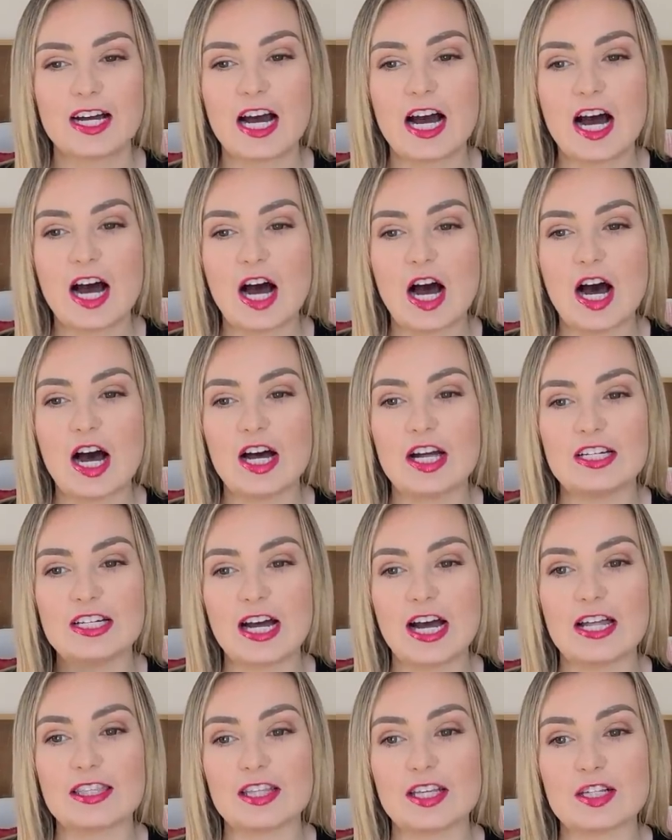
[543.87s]

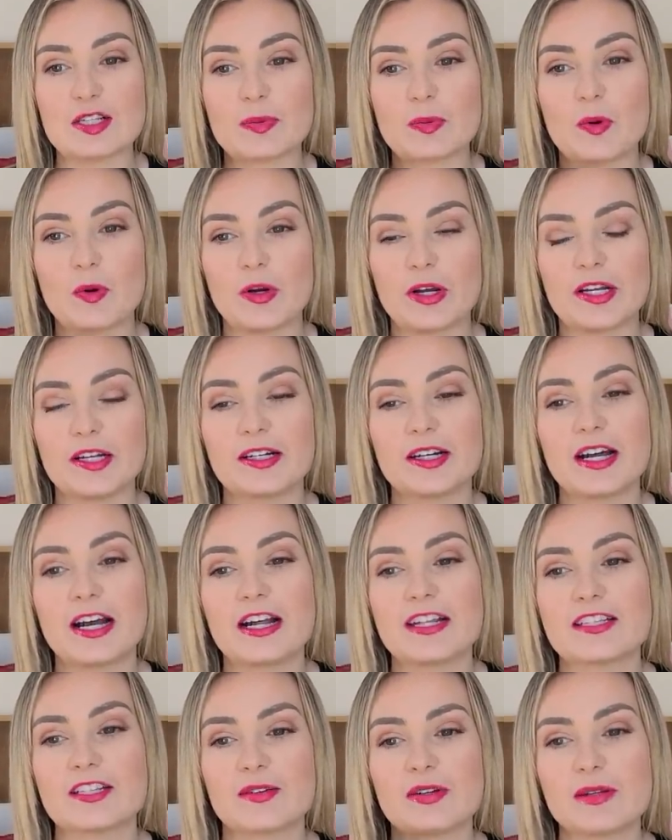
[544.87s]
At this point.
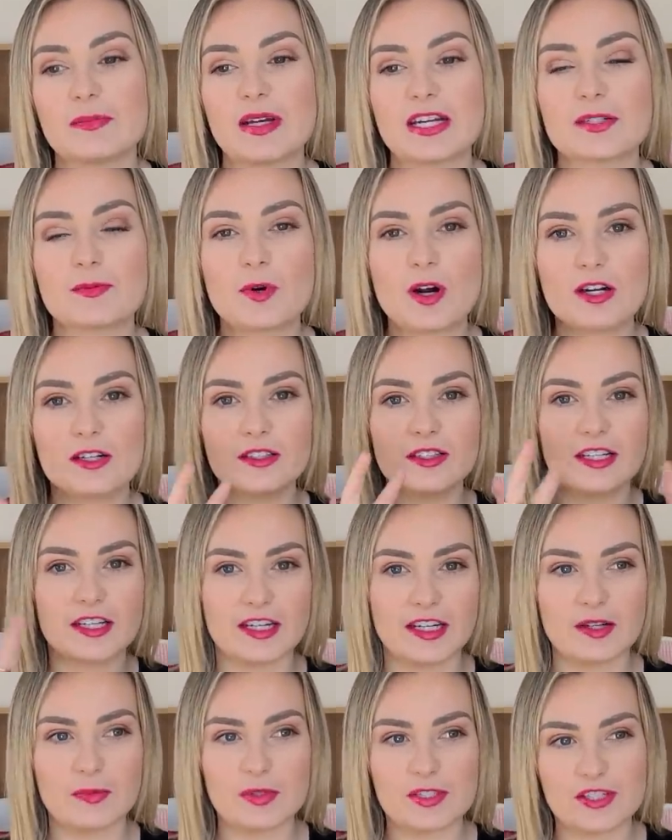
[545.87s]
And so he makes
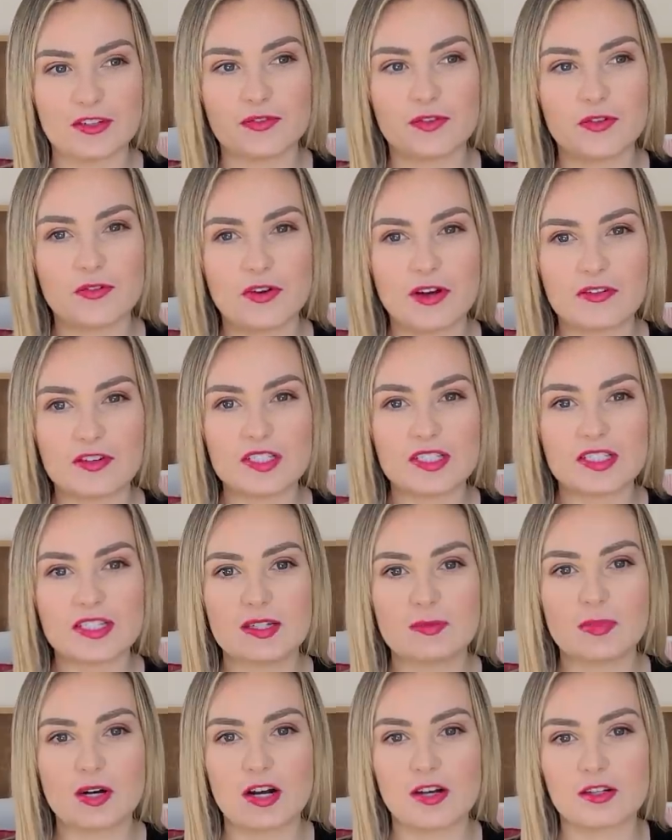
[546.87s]
broccolini, which if you've ever
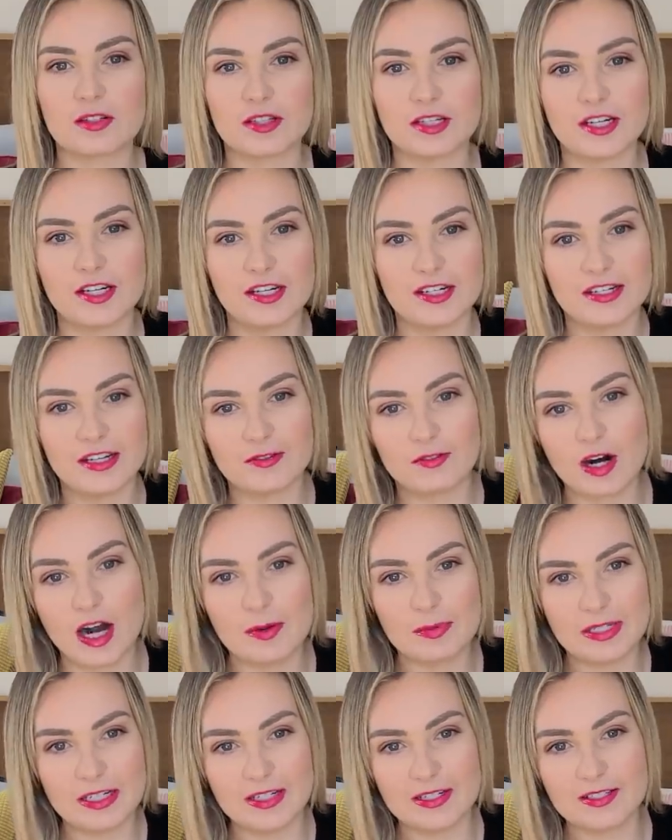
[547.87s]
seen broccolini,
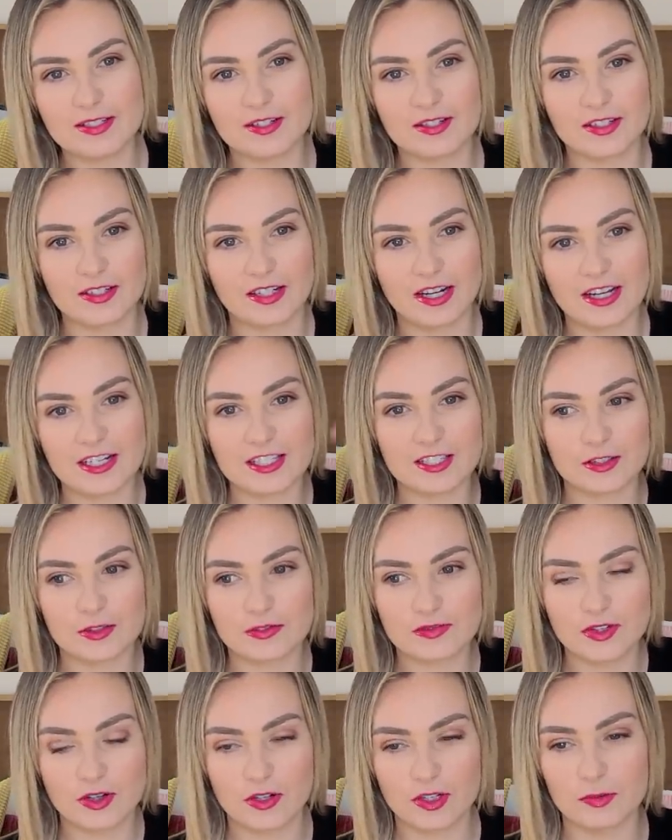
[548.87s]
Robin, insert a nice little
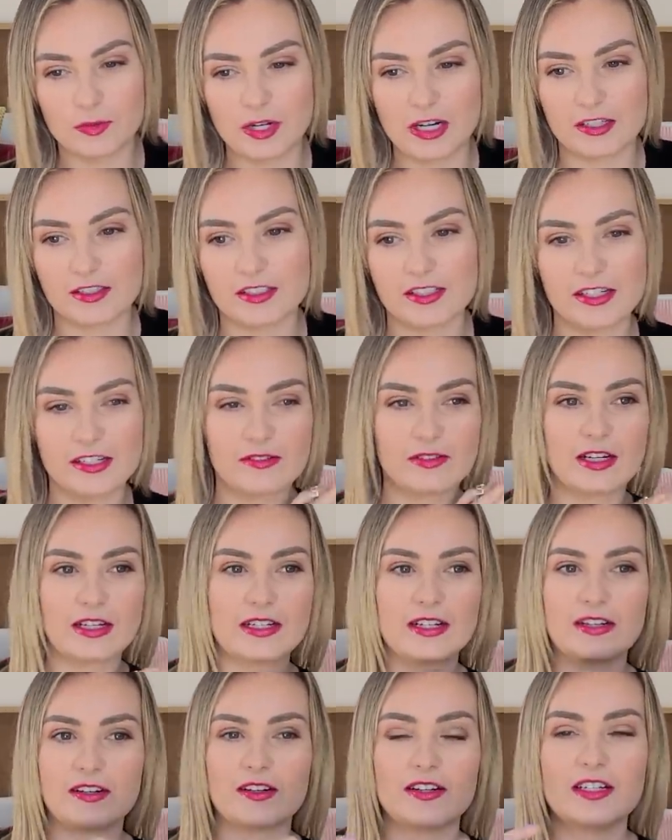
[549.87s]
photo of broccolini right
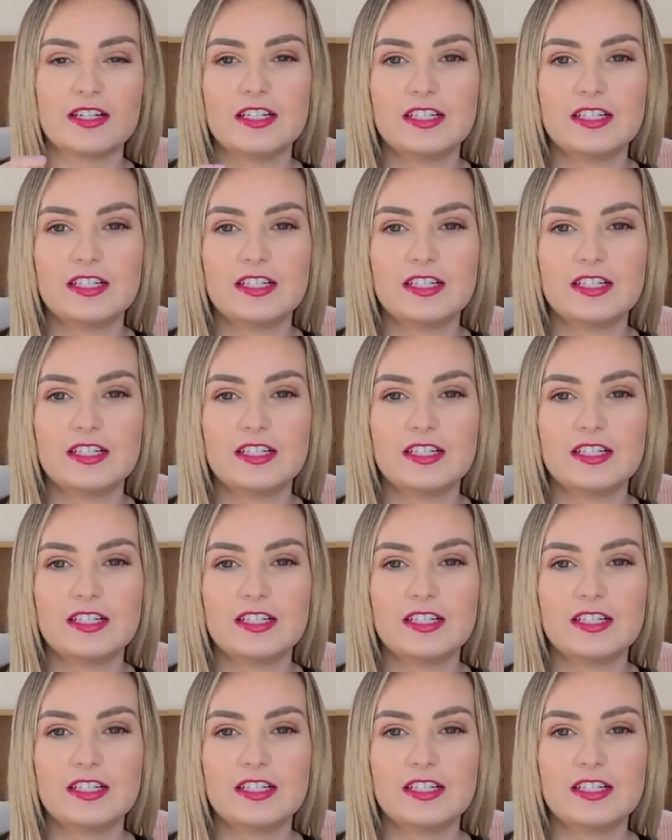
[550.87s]
here.